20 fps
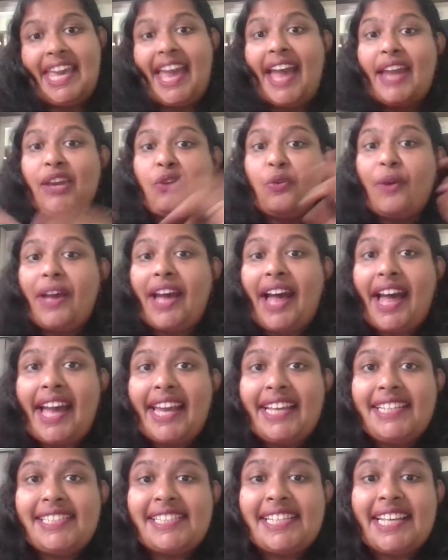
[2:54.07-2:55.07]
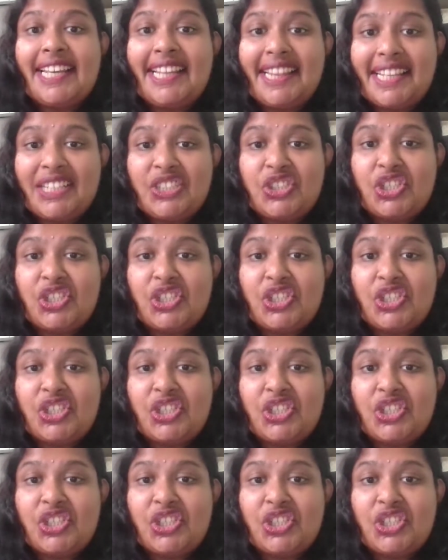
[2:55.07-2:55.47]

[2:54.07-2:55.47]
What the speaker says: Can you guys in the